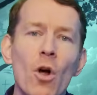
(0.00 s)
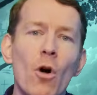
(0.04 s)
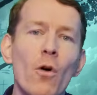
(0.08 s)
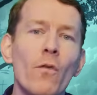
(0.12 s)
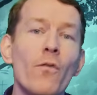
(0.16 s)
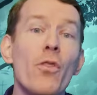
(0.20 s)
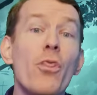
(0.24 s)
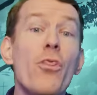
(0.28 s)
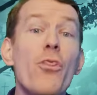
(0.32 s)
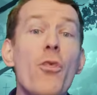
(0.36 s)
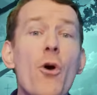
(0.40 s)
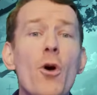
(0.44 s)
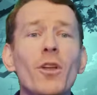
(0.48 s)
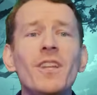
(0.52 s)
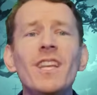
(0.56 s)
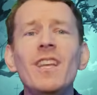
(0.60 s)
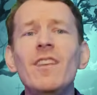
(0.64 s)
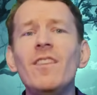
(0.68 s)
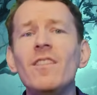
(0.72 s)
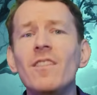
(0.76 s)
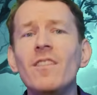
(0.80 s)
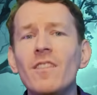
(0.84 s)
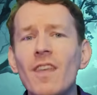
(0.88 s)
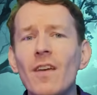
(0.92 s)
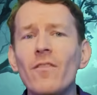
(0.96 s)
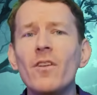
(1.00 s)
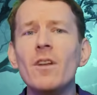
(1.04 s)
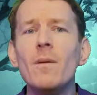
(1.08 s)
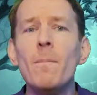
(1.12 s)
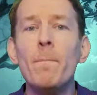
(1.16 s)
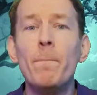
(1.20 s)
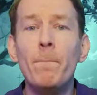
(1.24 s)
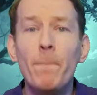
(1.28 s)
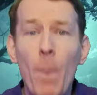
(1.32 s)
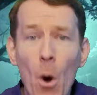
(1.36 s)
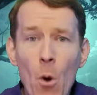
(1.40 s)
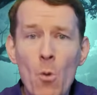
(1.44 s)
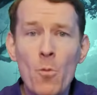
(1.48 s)
of
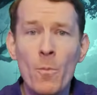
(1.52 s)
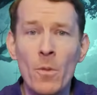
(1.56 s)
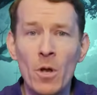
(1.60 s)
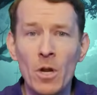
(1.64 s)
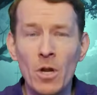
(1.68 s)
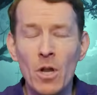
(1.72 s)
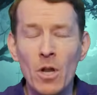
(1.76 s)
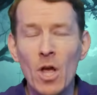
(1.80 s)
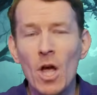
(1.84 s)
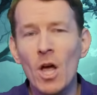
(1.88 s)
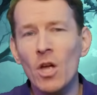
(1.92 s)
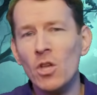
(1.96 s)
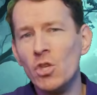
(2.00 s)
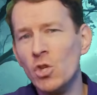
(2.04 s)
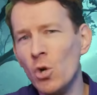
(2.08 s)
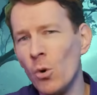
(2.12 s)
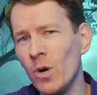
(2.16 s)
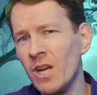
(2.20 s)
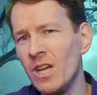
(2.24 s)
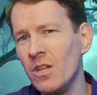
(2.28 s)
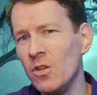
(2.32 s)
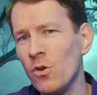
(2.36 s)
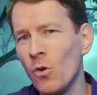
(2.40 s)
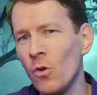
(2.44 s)
37 bowmen joining